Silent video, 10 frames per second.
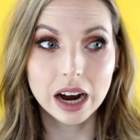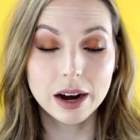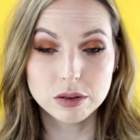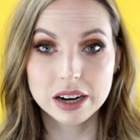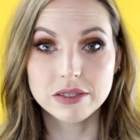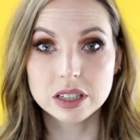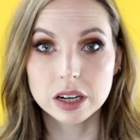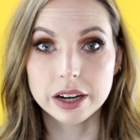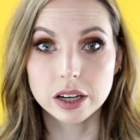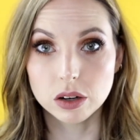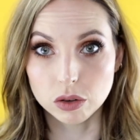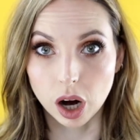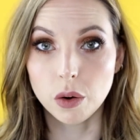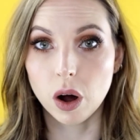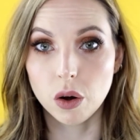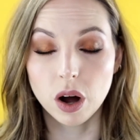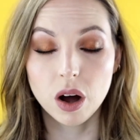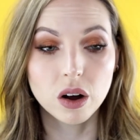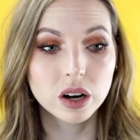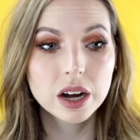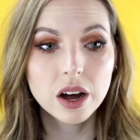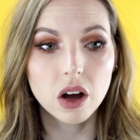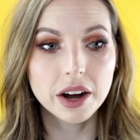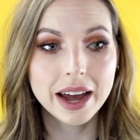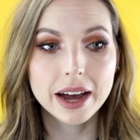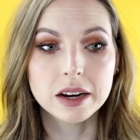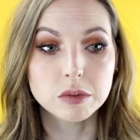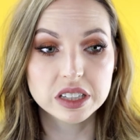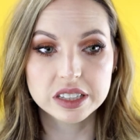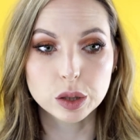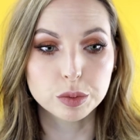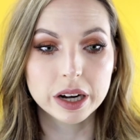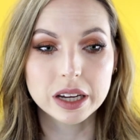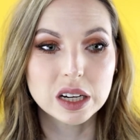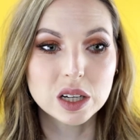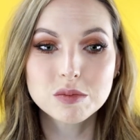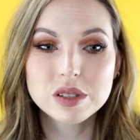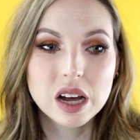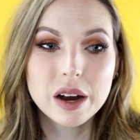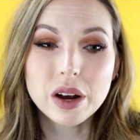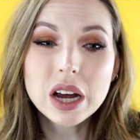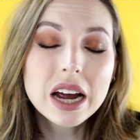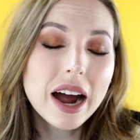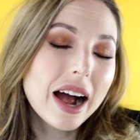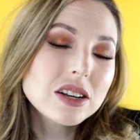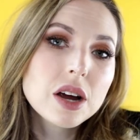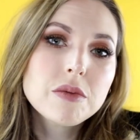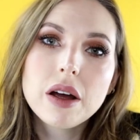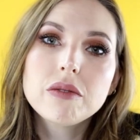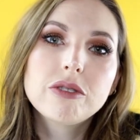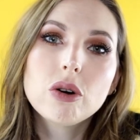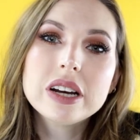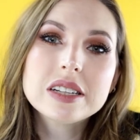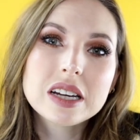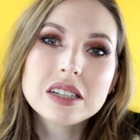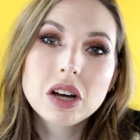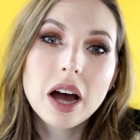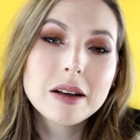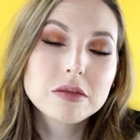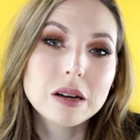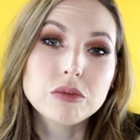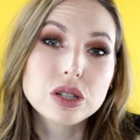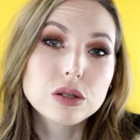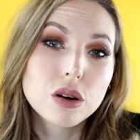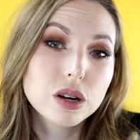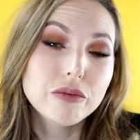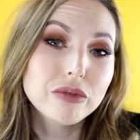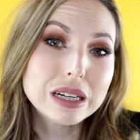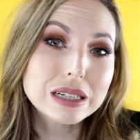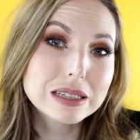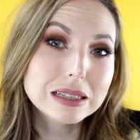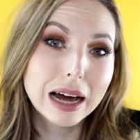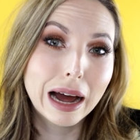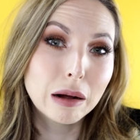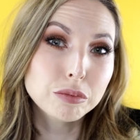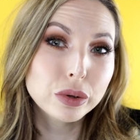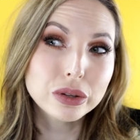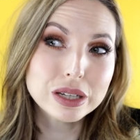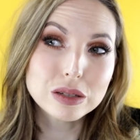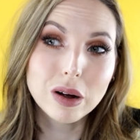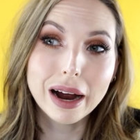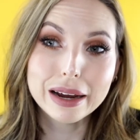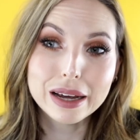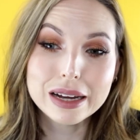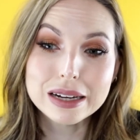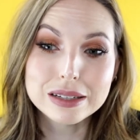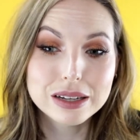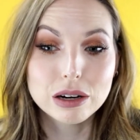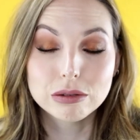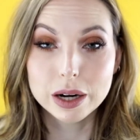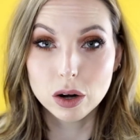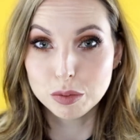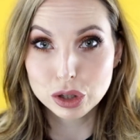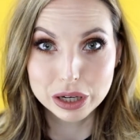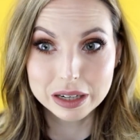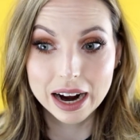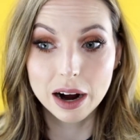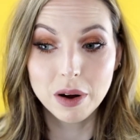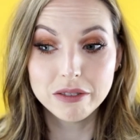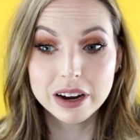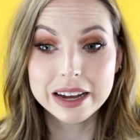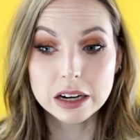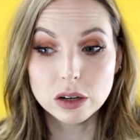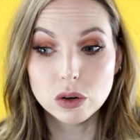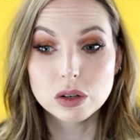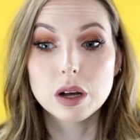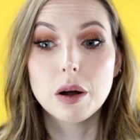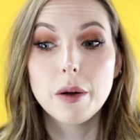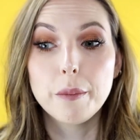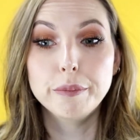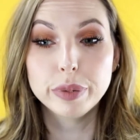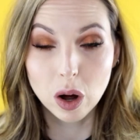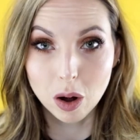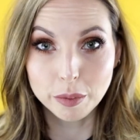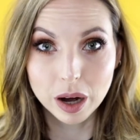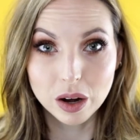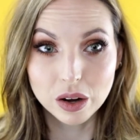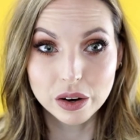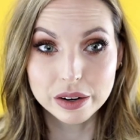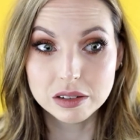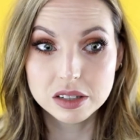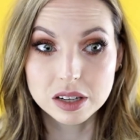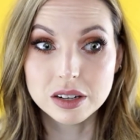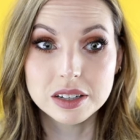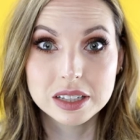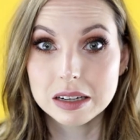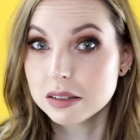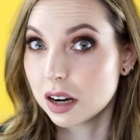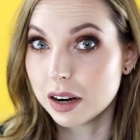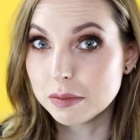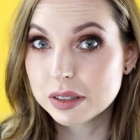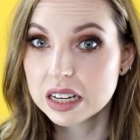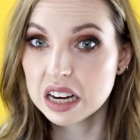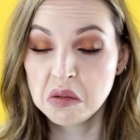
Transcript: I was having to like go whole hog on it, and it was still breaking up. So I don't know, for oily skin types, I'm just not convinced that Born This Way is a great option. However, it looks bomb on certain skin types.